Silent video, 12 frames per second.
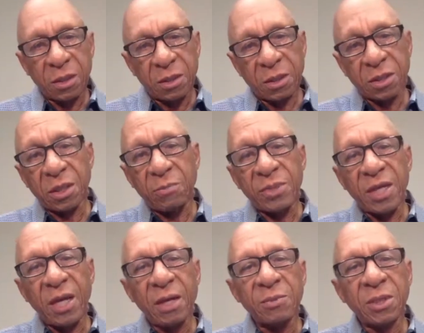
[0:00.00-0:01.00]
to
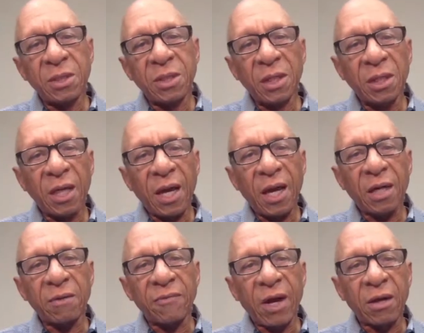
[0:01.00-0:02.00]
sometimes get out
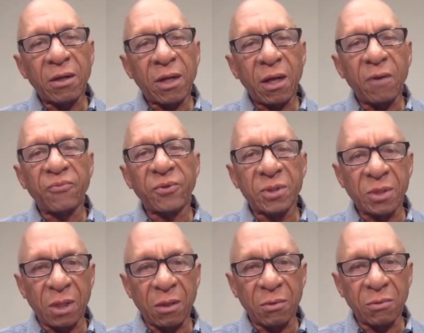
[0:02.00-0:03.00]
of our comfort
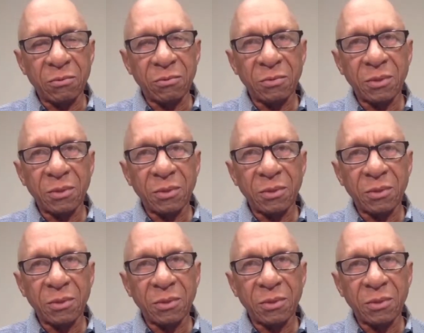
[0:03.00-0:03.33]
zone